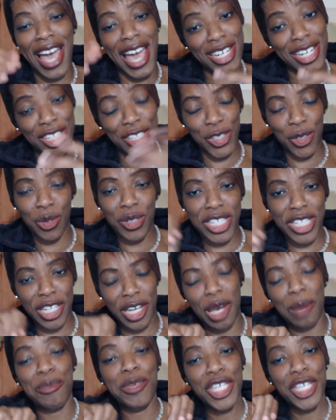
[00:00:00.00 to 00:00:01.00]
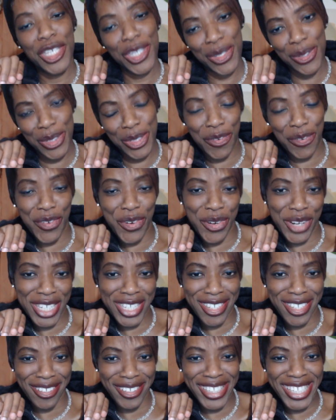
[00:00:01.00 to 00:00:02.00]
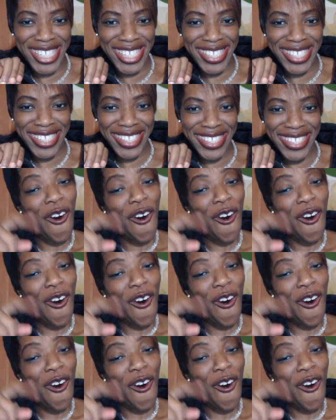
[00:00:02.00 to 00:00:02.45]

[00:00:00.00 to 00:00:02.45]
and short-term use of crystals.